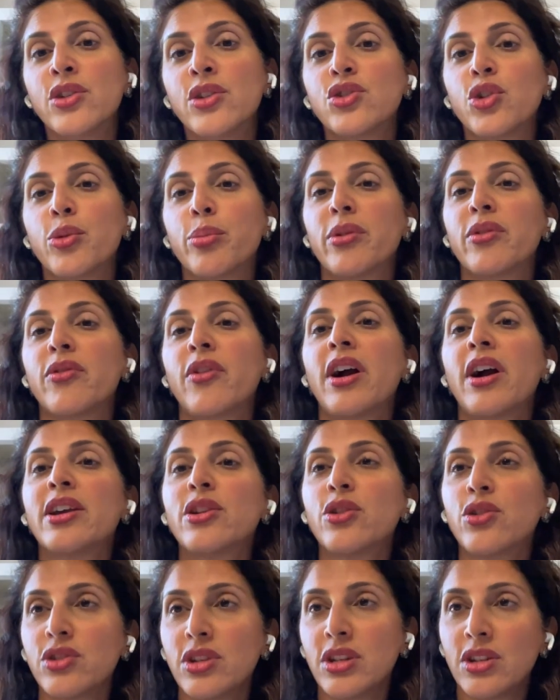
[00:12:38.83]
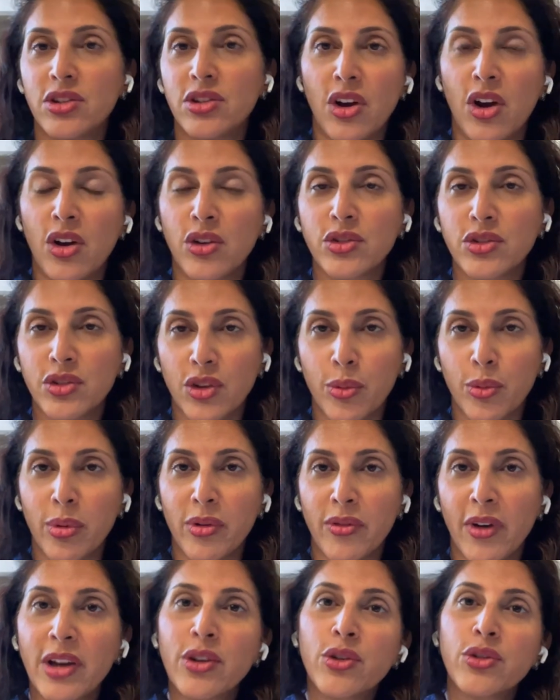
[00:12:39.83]
So providers need to also,
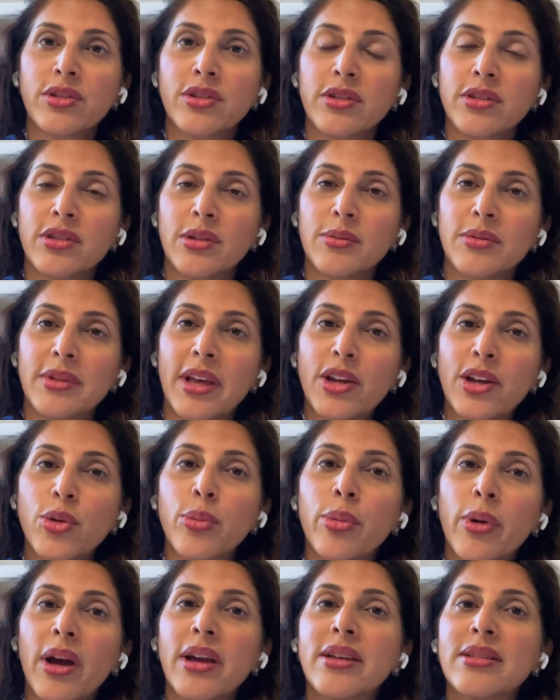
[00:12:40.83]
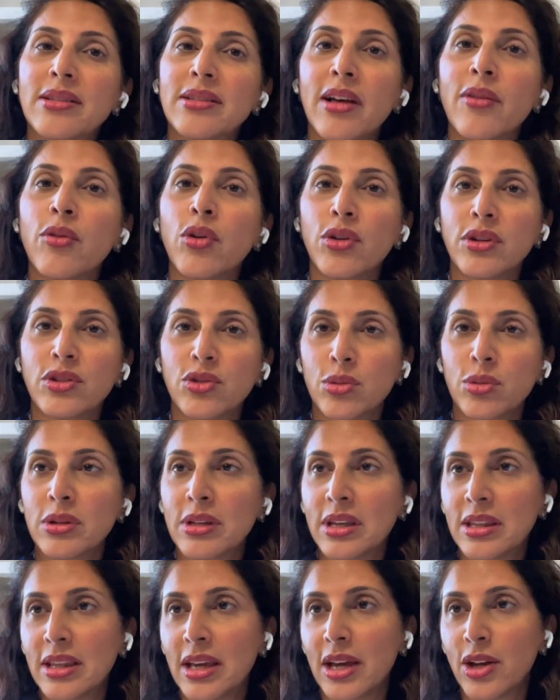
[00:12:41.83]
provider systems, enterprise level, it's
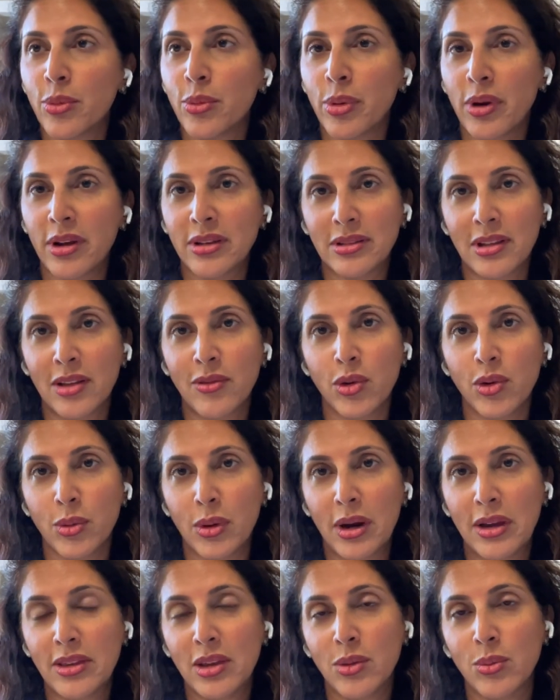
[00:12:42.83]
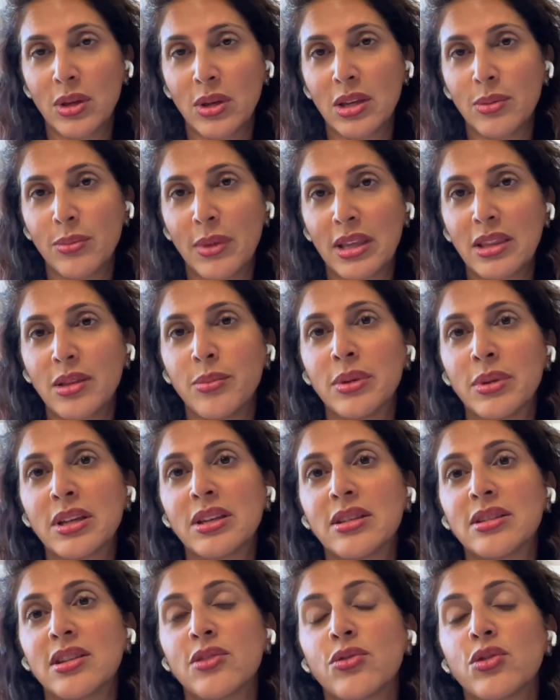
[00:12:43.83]
really at the enterprise level where I think we can make the
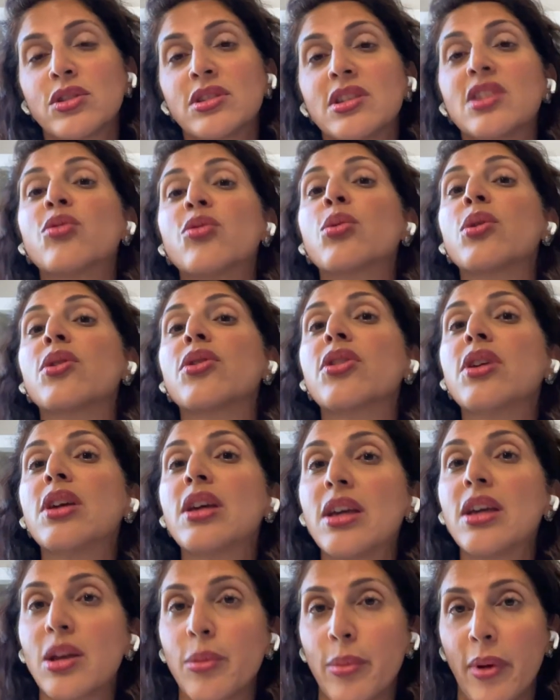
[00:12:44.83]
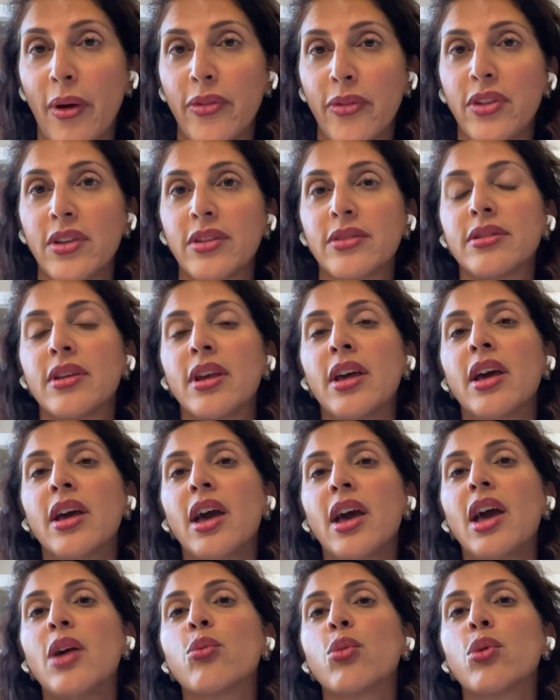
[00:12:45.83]
biggest difference if we're thinking about this
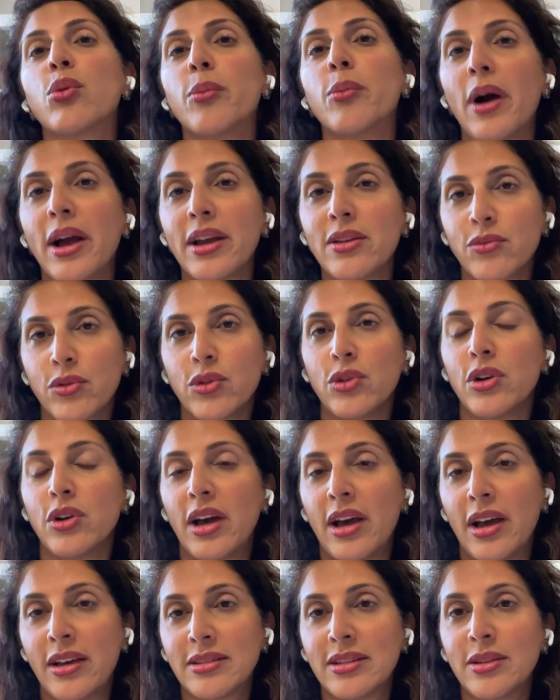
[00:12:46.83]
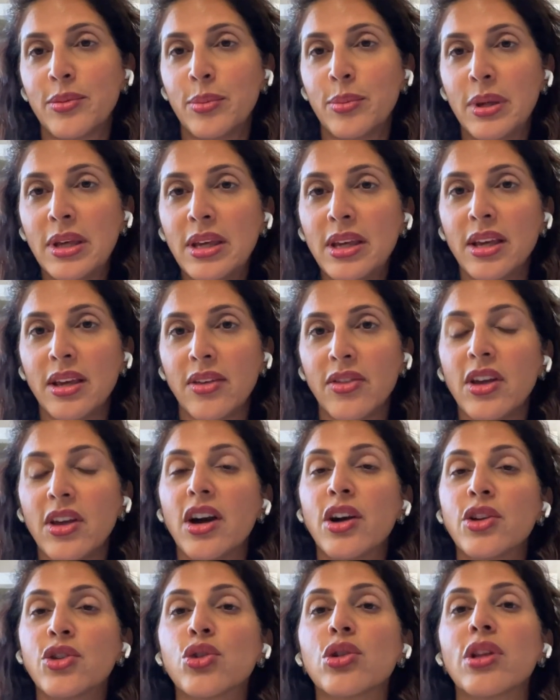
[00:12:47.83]
and we're mindful as it being the
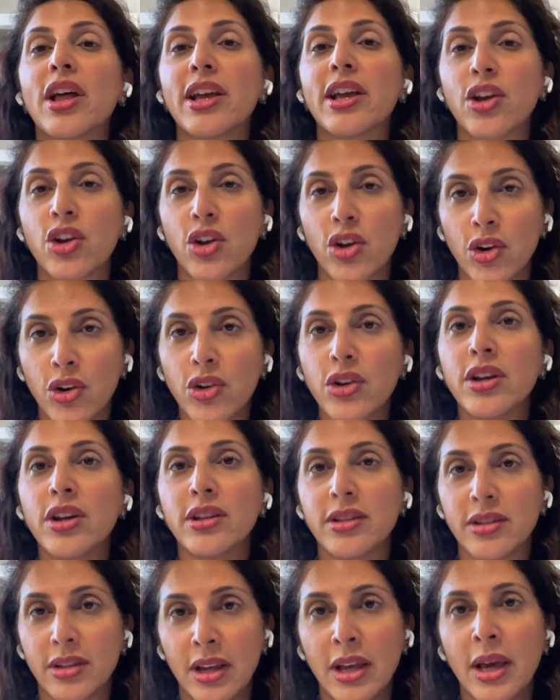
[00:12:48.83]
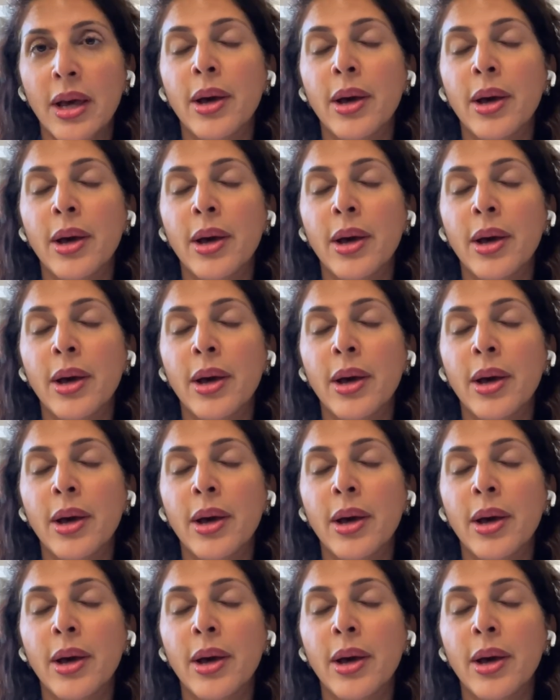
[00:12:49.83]
underlying current